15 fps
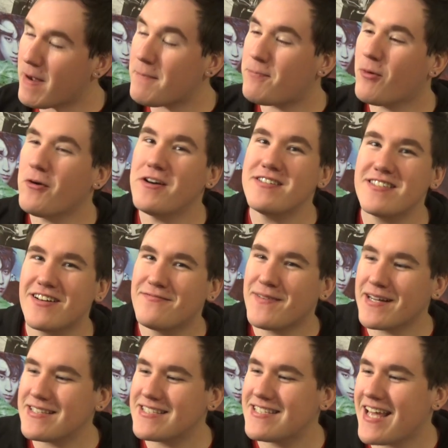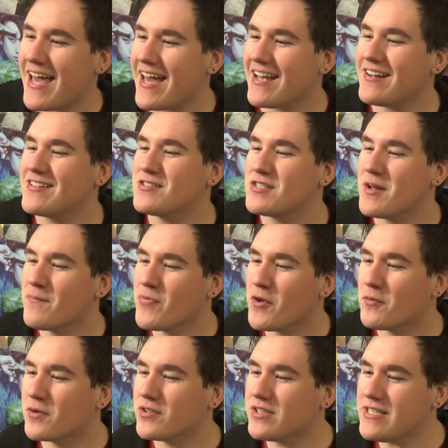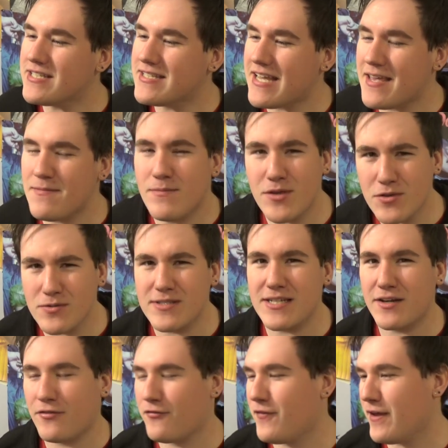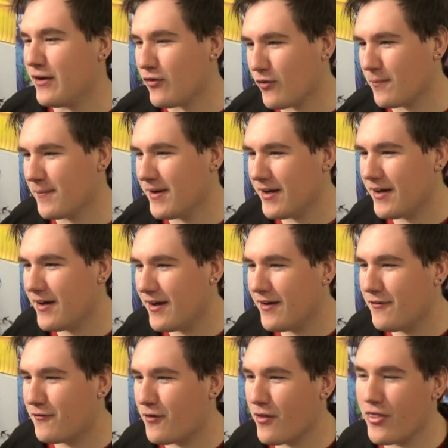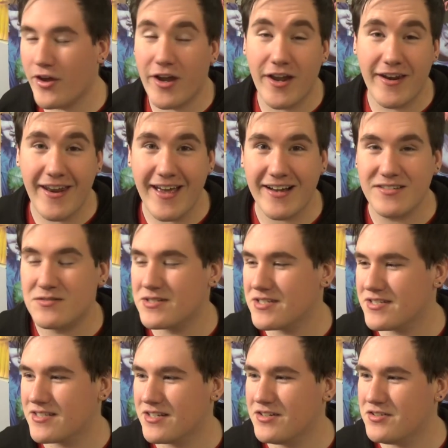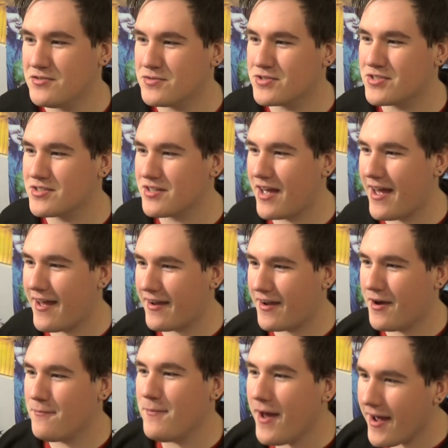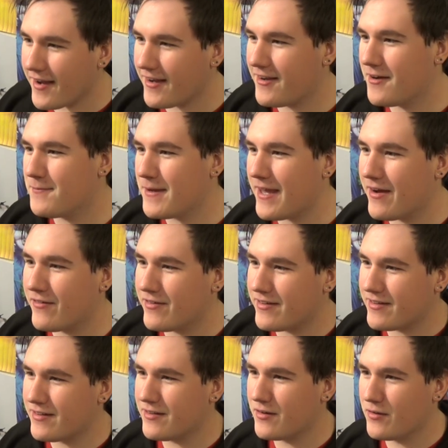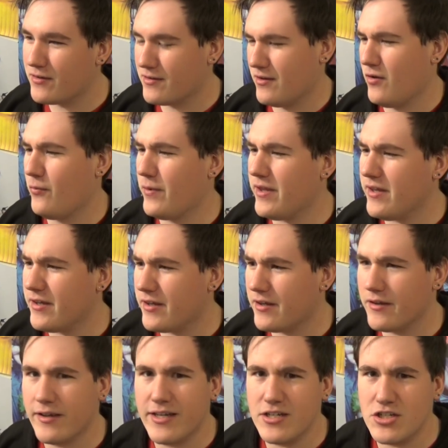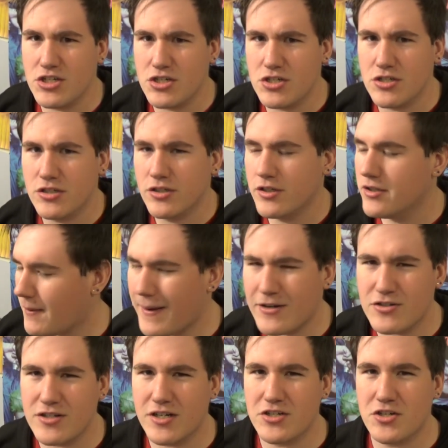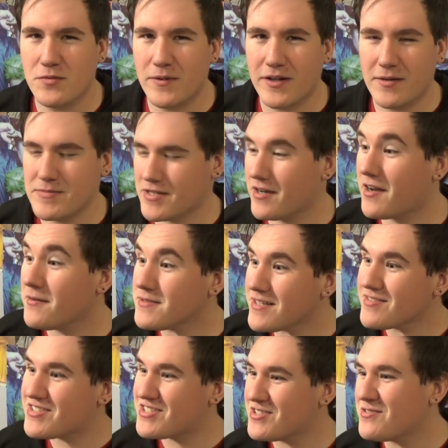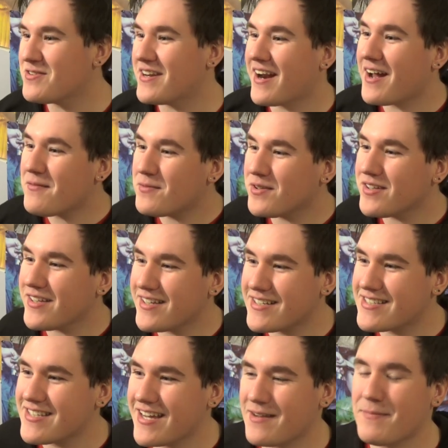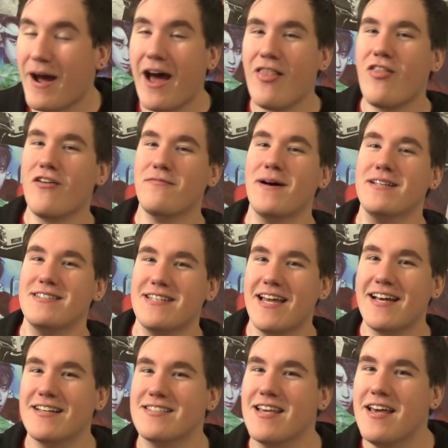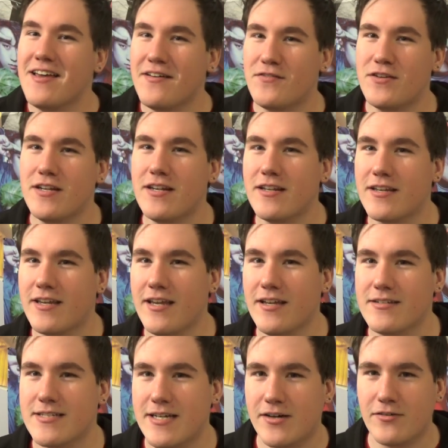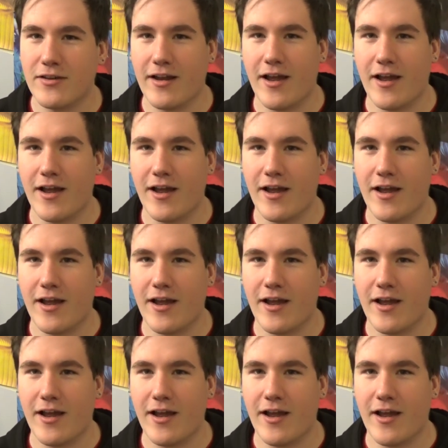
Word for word: my boys of Monsta X released a music film for The Connect, which is the new comeback coming out in a week-ish. I'm actually not sure when it comes out. It comes out soon, and I'm really excited. But I love Monsta X. If you didn't can't tell,